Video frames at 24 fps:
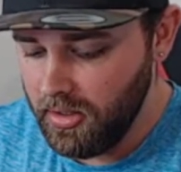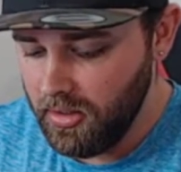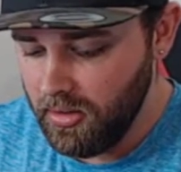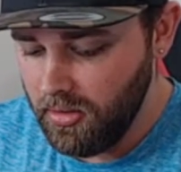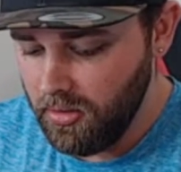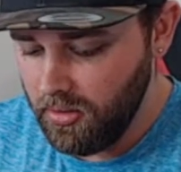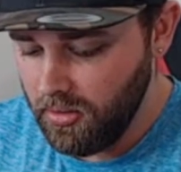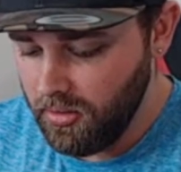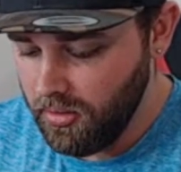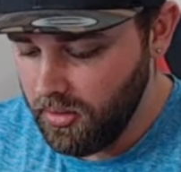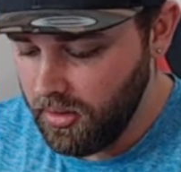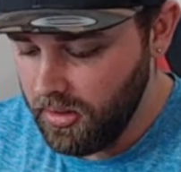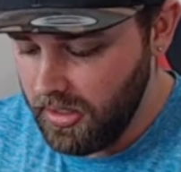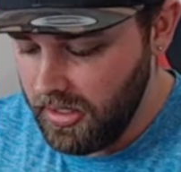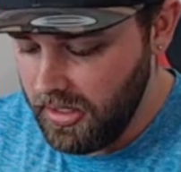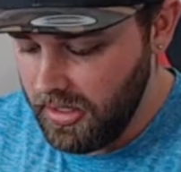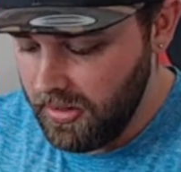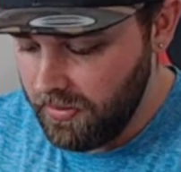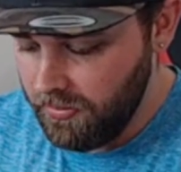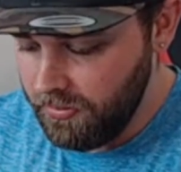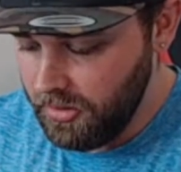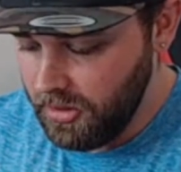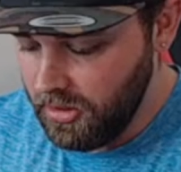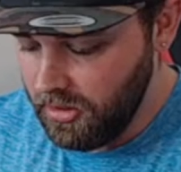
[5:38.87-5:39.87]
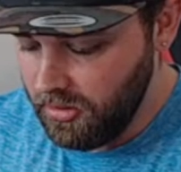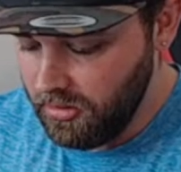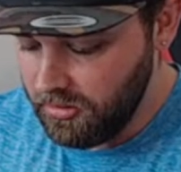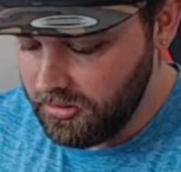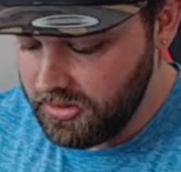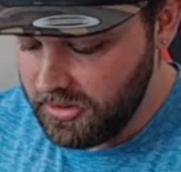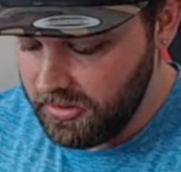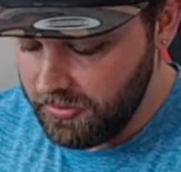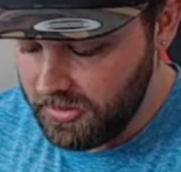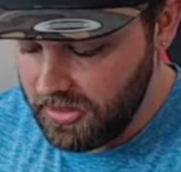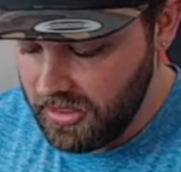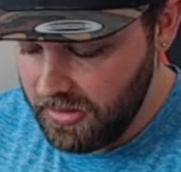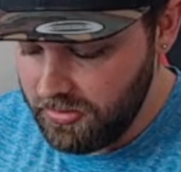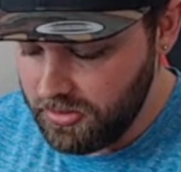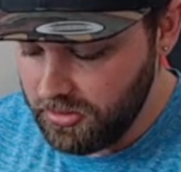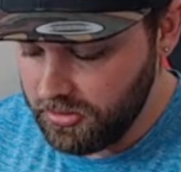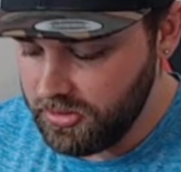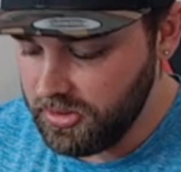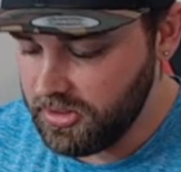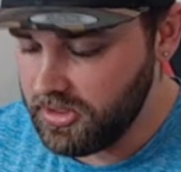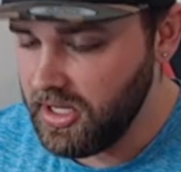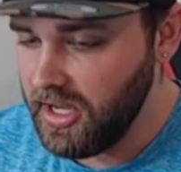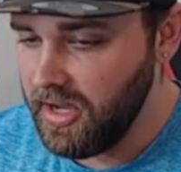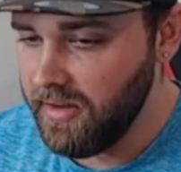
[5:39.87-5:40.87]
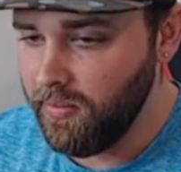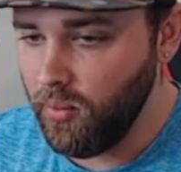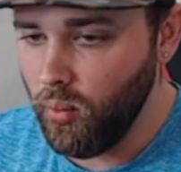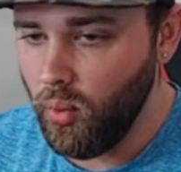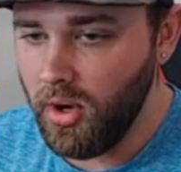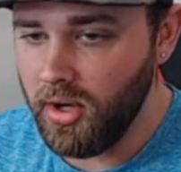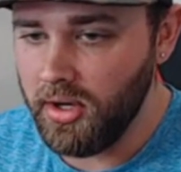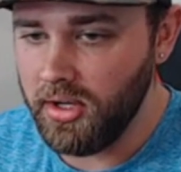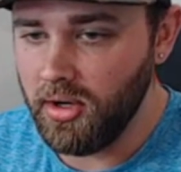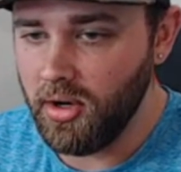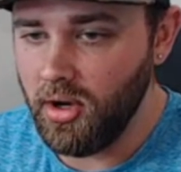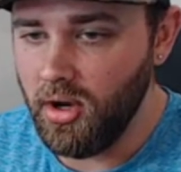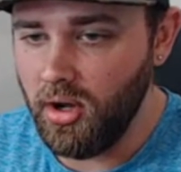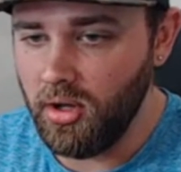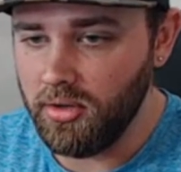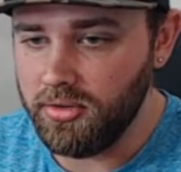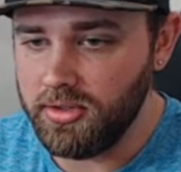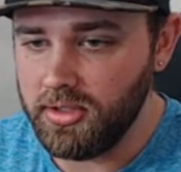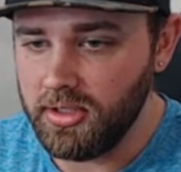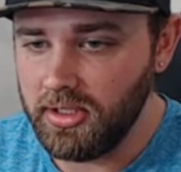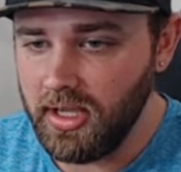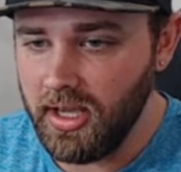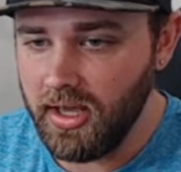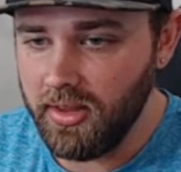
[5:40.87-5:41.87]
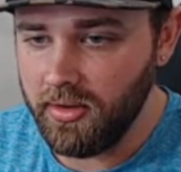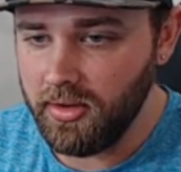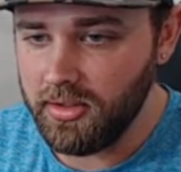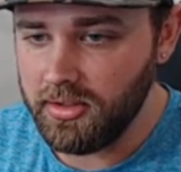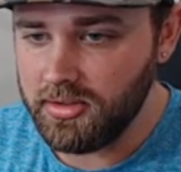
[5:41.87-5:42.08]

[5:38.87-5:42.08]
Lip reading: you know, sometimes they'll just have 1 at all together.